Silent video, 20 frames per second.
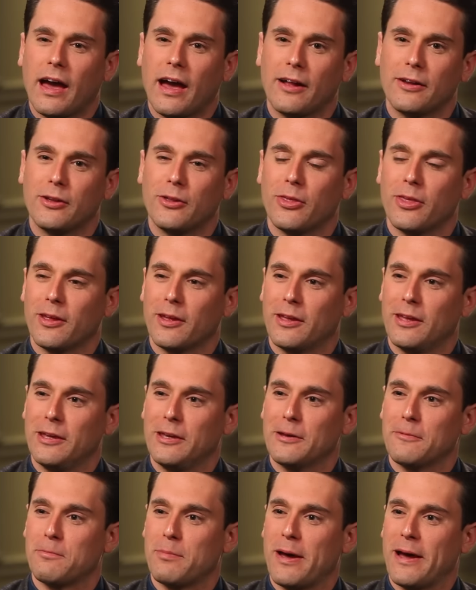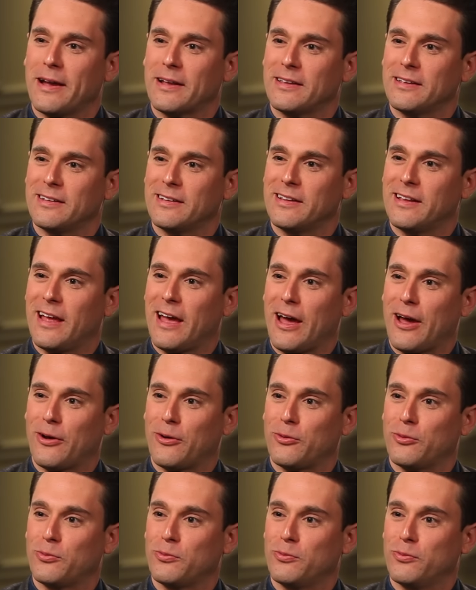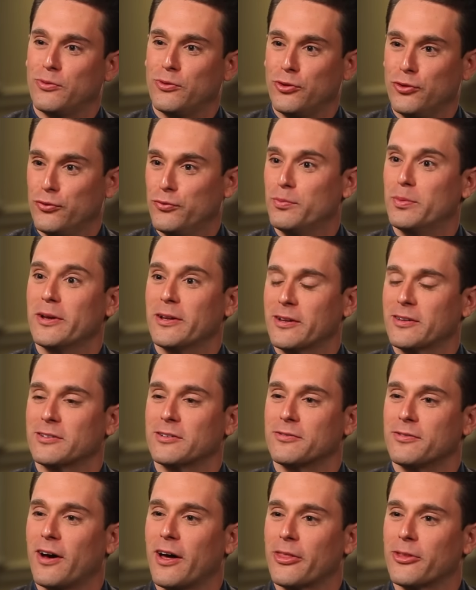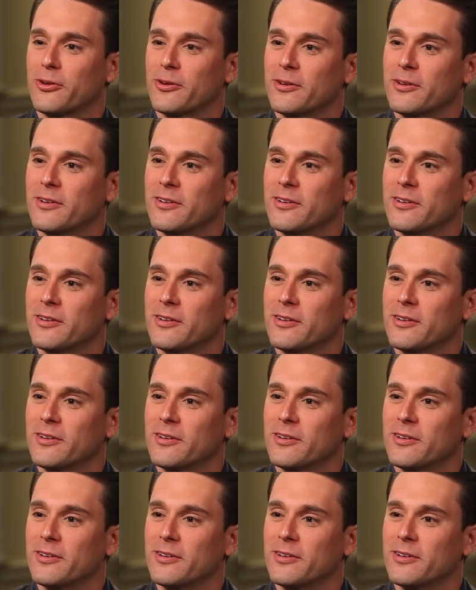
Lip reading: How do you think he impacted how you've been as a father?